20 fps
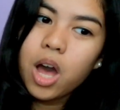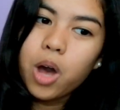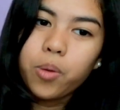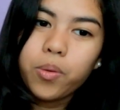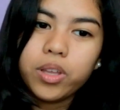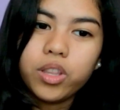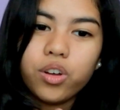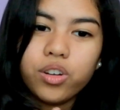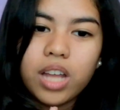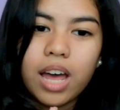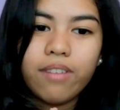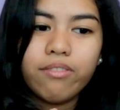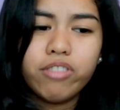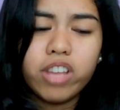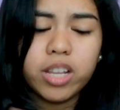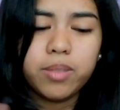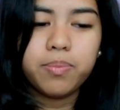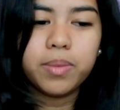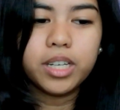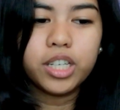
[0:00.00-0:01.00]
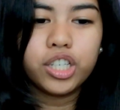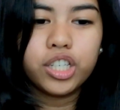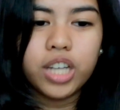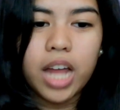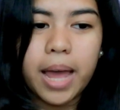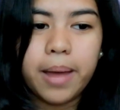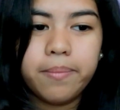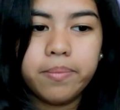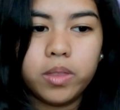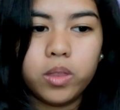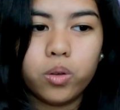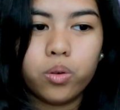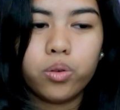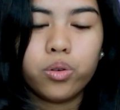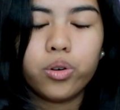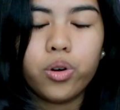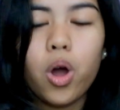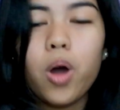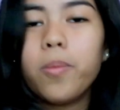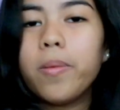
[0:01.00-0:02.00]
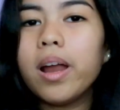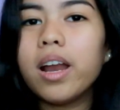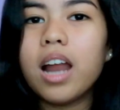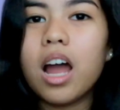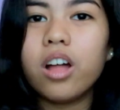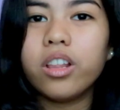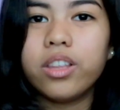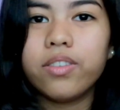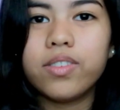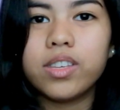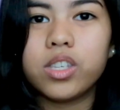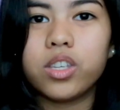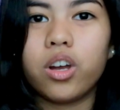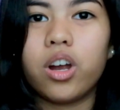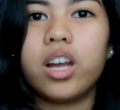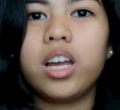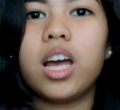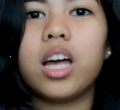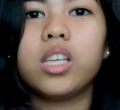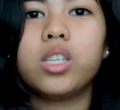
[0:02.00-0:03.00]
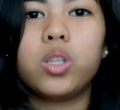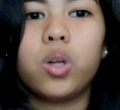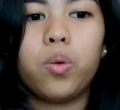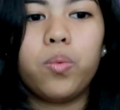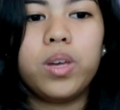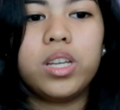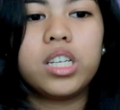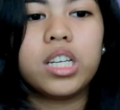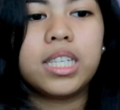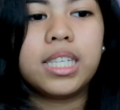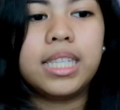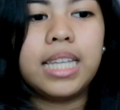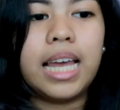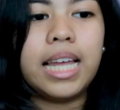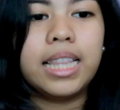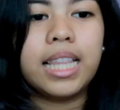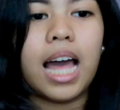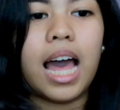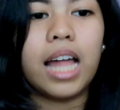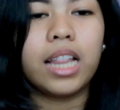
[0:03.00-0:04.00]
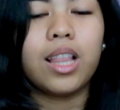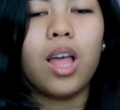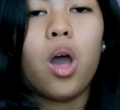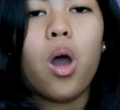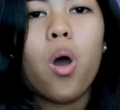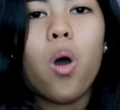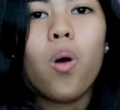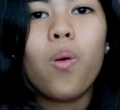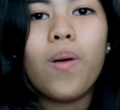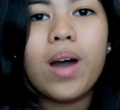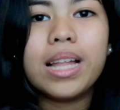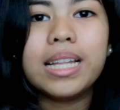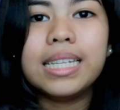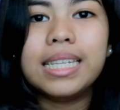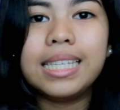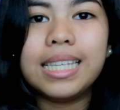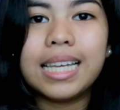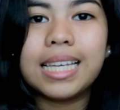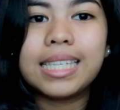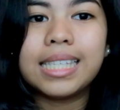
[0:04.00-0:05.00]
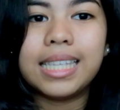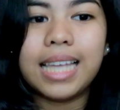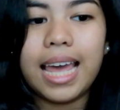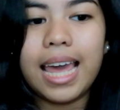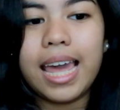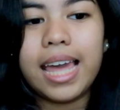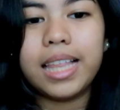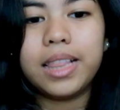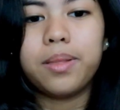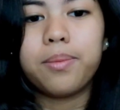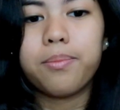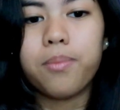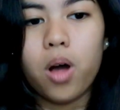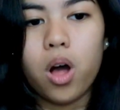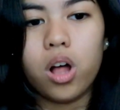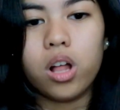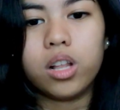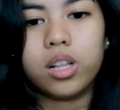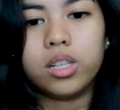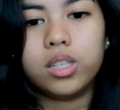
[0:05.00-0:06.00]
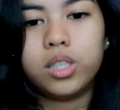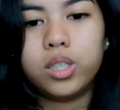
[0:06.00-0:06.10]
we don't have that much time to roam around Divisoria, so we just stayed at 168 Mall.